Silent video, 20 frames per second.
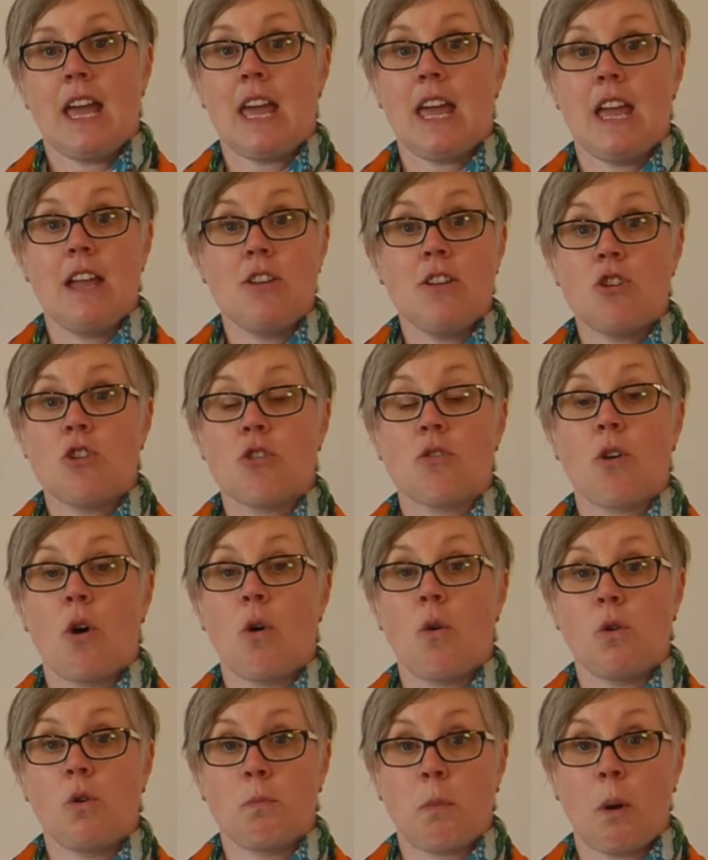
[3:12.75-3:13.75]
in your
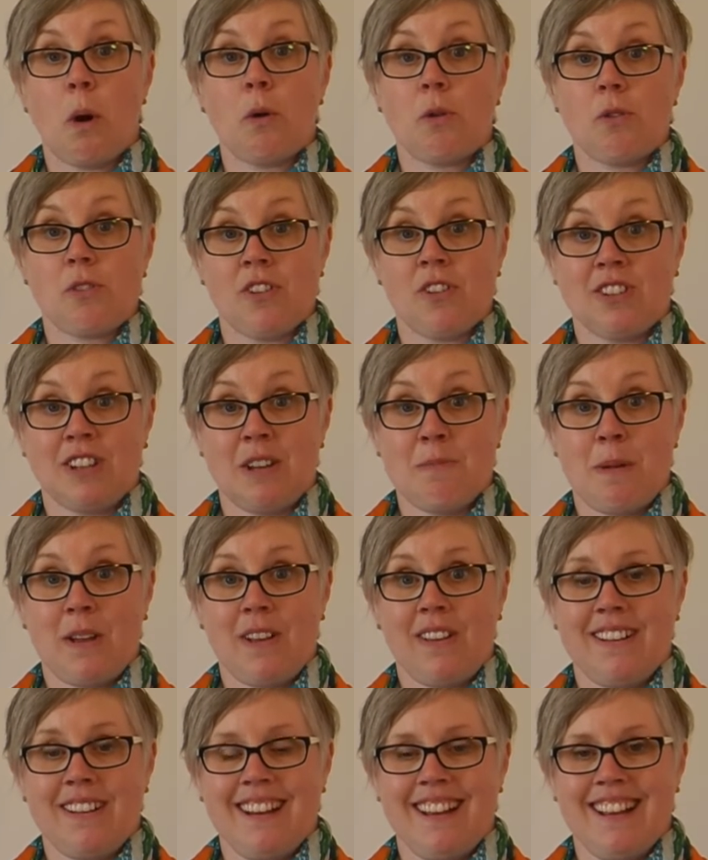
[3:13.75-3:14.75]
own personal
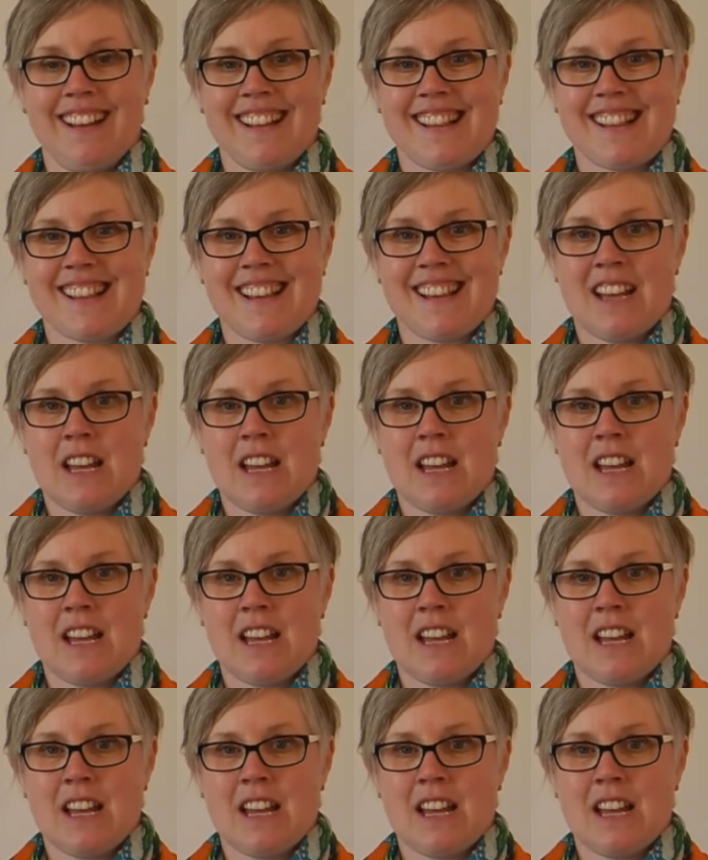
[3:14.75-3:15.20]
abilities.